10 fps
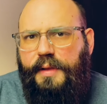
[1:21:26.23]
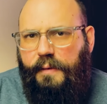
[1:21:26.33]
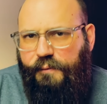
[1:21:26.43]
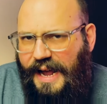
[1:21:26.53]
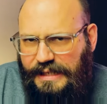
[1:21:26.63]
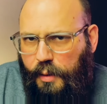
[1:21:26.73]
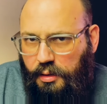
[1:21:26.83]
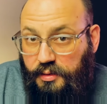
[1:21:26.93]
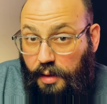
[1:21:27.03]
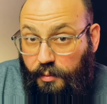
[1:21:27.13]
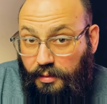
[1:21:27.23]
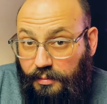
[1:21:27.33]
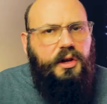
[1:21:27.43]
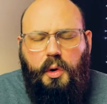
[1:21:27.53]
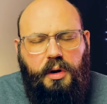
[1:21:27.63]
that a fastball was coming,
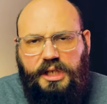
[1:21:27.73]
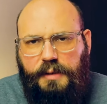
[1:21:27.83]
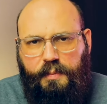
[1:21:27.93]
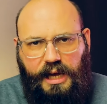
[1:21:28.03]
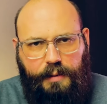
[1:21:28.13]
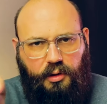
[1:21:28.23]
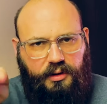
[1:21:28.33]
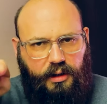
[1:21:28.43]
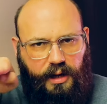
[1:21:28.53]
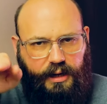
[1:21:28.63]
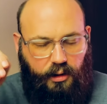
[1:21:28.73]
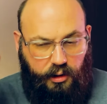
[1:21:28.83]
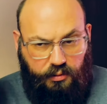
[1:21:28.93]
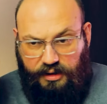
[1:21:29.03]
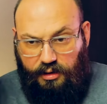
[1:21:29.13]
then you would just be able to like,
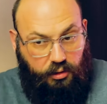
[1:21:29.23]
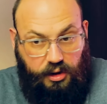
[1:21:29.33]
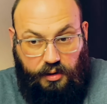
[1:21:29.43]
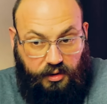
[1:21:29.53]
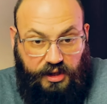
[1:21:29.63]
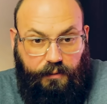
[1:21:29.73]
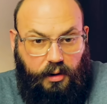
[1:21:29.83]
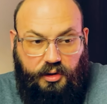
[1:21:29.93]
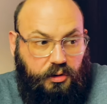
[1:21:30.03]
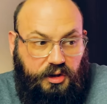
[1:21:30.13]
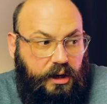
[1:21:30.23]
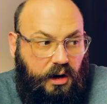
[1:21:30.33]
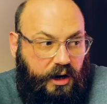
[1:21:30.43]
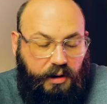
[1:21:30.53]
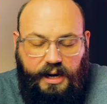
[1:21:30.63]
you'd, you'd just sit, you'd
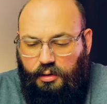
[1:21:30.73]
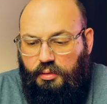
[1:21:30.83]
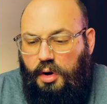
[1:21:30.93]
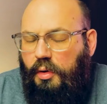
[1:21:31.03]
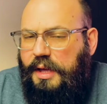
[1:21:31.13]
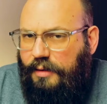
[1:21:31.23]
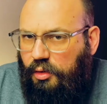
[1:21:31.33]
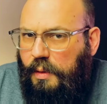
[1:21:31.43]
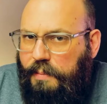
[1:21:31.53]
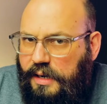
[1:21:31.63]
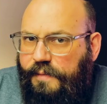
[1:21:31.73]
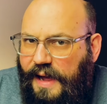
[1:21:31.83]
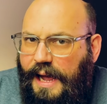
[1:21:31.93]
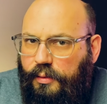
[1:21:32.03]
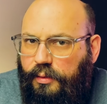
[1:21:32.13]
sit on it, right? You'd know that you have to swing pretty
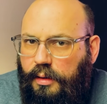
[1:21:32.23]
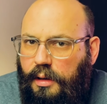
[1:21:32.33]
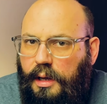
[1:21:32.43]
fast.